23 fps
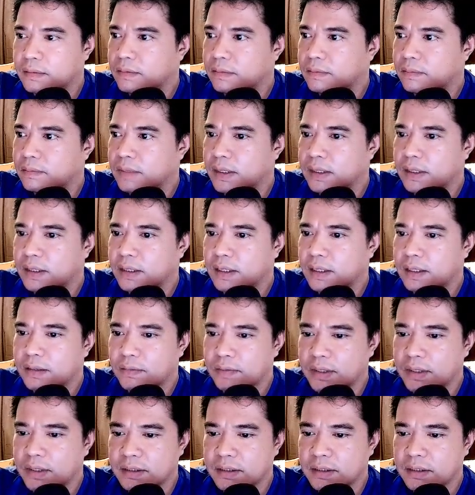Oh my god,
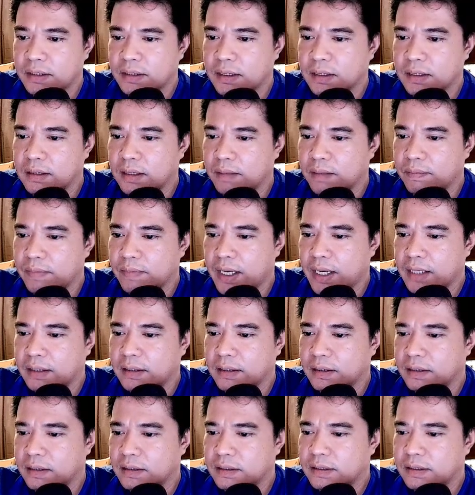why is it that a map?
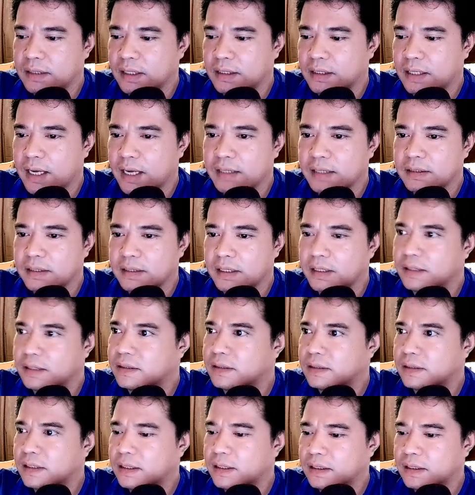It's not casting a
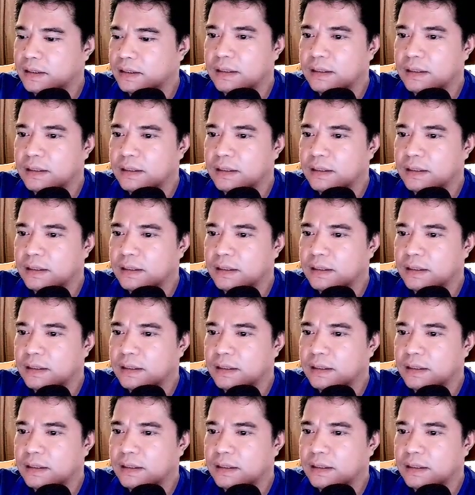skill.